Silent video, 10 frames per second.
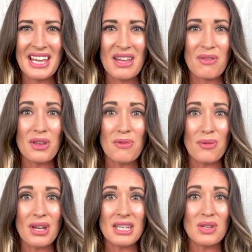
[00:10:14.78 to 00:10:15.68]
Feel
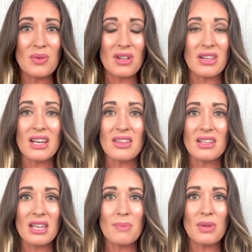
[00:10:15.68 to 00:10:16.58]
free to click on
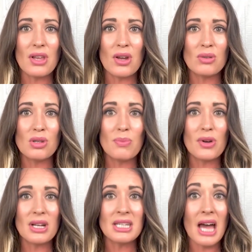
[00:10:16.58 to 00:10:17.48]
the link below to
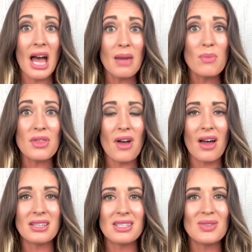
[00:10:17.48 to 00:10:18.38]
book a time with
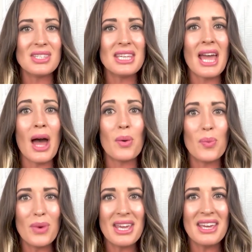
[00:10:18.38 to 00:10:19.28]
us to see how
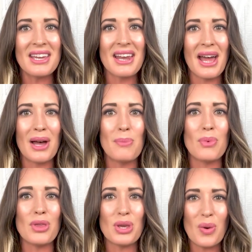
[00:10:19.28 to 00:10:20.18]
we can help
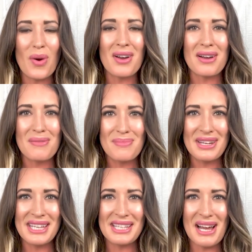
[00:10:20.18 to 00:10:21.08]
with your
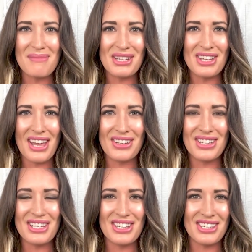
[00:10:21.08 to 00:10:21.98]
company's
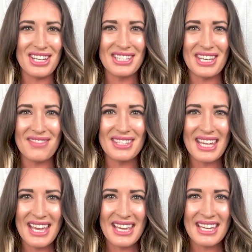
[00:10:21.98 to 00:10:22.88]
omnichannel initiatives.
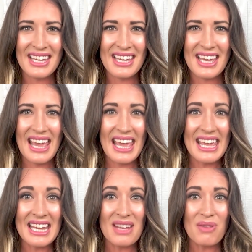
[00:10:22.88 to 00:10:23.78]

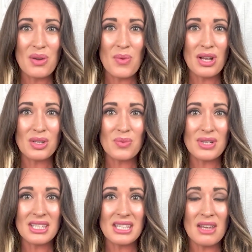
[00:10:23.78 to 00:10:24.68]
And if you want to
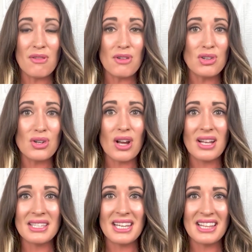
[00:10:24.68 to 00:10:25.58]
receive future
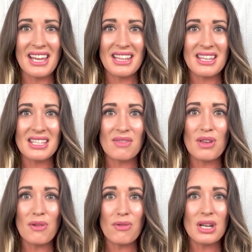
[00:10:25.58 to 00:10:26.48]
content like this,
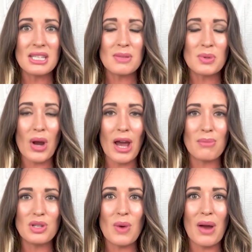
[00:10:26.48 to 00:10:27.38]
feel free to
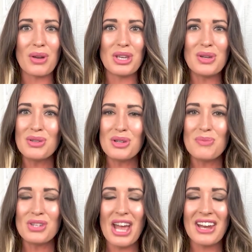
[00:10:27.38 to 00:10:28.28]
subscribe to our
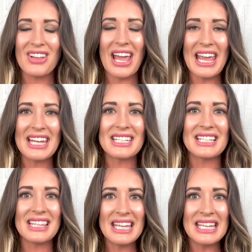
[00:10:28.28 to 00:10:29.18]
YouTube channel and
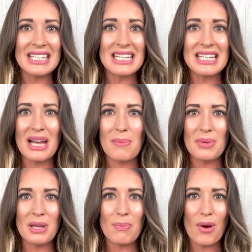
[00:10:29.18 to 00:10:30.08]
LinkedIn
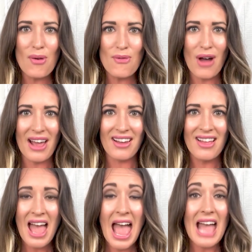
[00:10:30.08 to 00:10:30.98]
company
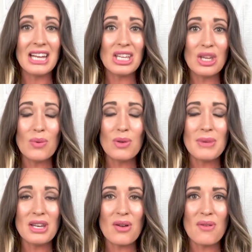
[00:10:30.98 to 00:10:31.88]
profile, and you will
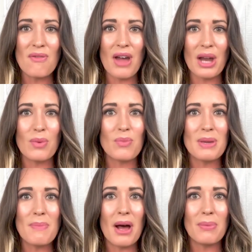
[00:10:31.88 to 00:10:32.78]
be notified when we
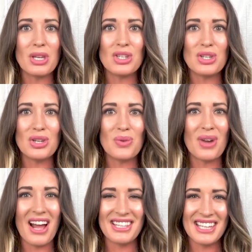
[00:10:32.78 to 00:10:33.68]
publish new
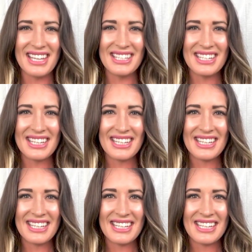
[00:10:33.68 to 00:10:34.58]
content.
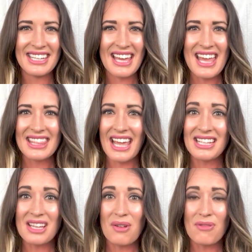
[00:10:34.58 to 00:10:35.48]

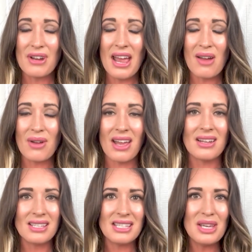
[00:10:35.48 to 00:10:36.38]
That's all for now,
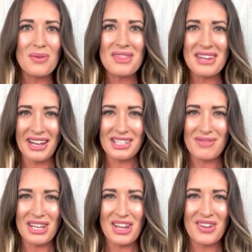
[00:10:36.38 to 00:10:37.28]
and see you in the next
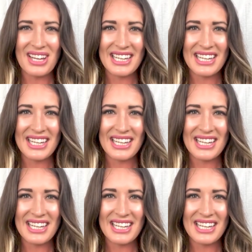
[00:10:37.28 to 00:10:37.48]
video.